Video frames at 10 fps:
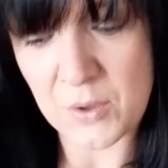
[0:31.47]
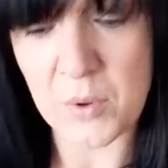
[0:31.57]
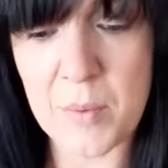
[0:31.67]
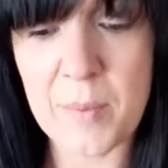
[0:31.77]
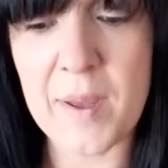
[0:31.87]

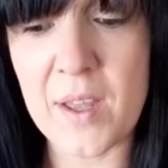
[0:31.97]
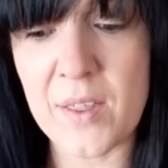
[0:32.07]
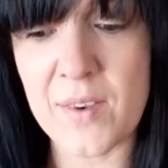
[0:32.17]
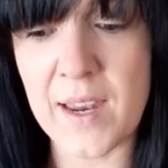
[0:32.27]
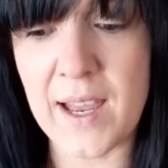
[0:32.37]
with my
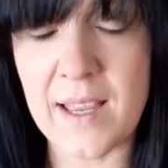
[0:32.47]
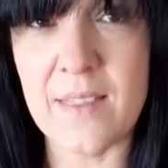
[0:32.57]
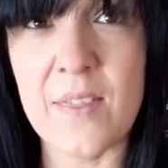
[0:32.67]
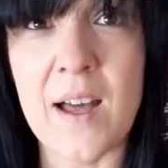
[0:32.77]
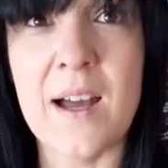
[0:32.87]
birthday
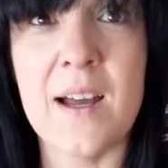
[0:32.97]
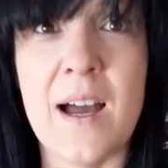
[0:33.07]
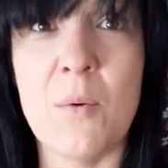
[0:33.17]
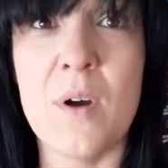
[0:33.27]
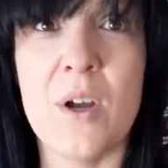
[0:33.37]
and
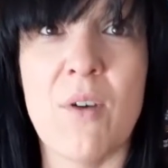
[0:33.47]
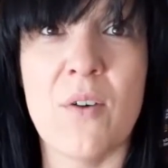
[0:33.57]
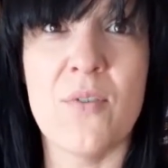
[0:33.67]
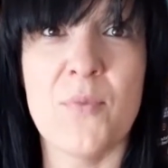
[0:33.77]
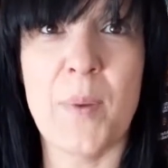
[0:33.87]
that, I were
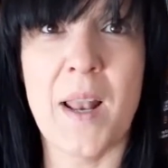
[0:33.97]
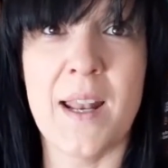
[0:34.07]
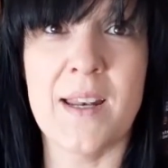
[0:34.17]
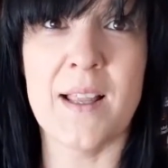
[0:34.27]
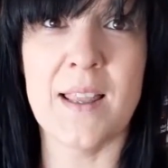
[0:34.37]
off
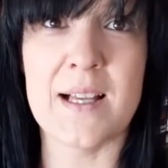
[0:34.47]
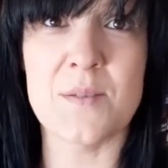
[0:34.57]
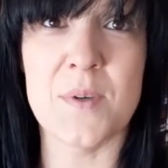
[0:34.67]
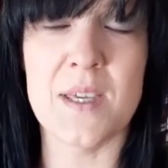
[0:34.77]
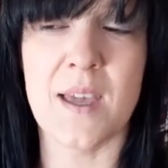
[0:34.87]
plan
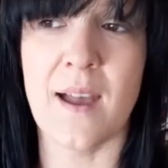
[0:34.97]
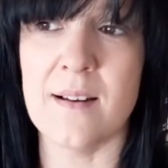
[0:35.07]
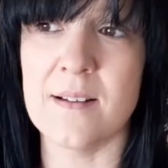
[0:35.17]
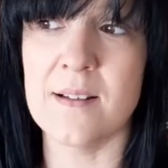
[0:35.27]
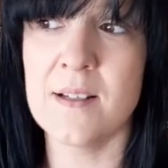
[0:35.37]
last
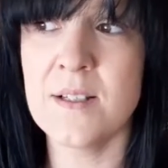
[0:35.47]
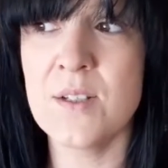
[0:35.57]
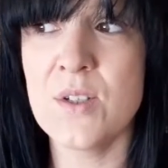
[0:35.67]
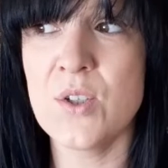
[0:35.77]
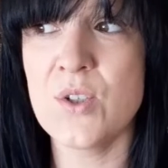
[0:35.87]
weekend.
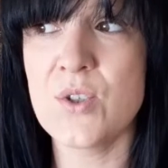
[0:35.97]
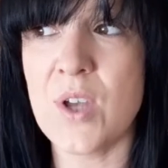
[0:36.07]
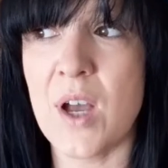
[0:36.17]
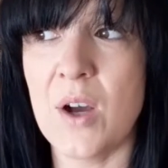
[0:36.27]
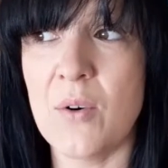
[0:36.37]

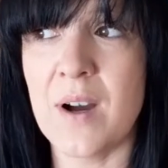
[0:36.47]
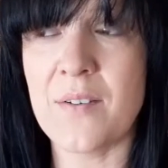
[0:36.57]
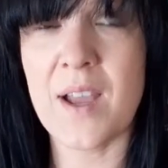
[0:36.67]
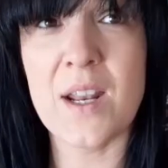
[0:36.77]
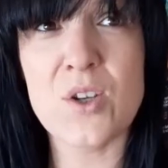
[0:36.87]
So
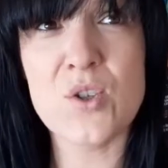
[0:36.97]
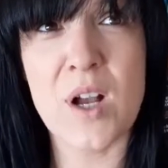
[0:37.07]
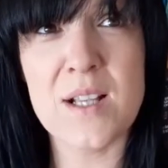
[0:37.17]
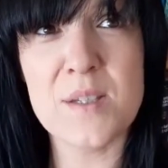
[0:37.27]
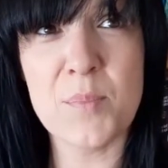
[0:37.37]
I've kind of
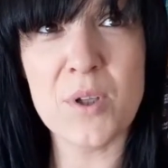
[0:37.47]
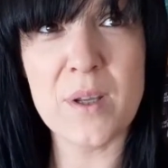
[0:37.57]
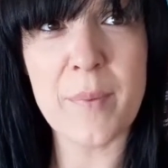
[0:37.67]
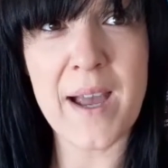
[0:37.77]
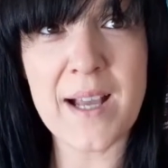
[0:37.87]
tried to pull
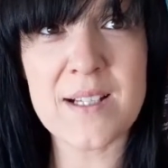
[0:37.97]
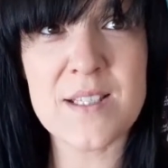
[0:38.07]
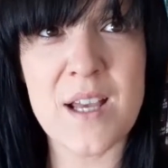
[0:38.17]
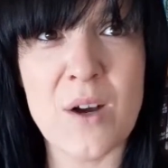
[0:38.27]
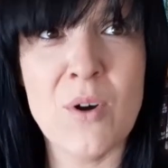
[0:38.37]
it back.
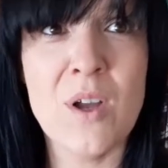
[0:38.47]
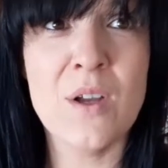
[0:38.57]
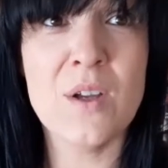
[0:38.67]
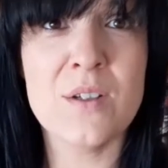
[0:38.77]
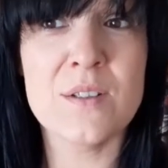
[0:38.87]
So
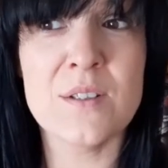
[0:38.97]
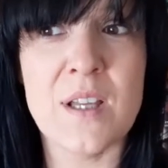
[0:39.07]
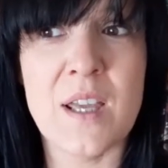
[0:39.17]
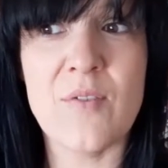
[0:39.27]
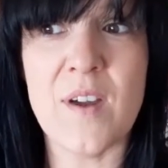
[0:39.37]

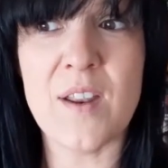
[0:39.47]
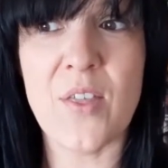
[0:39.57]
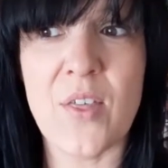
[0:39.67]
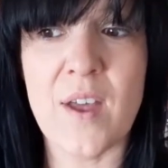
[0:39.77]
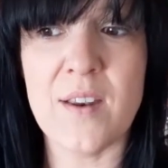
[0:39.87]
if
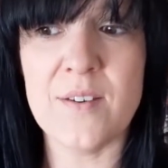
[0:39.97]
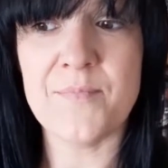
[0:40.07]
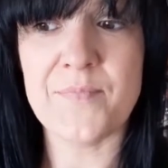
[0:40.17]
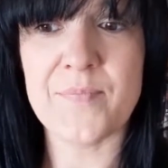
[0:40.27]
anything,